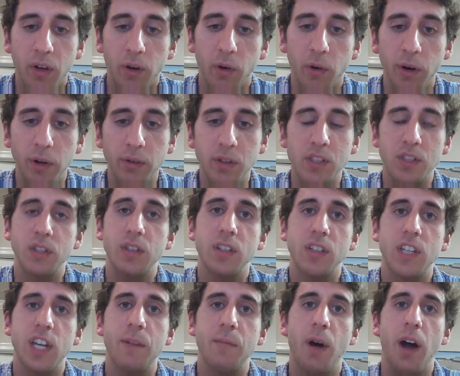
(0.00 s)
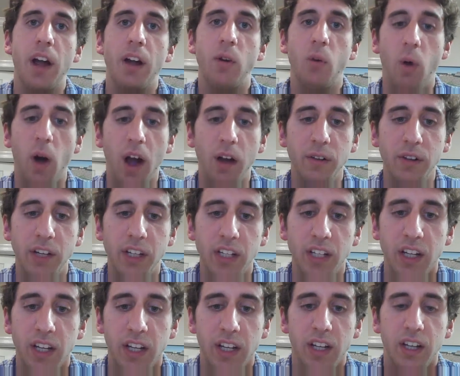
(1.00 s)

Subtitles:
or at least to the same high quality.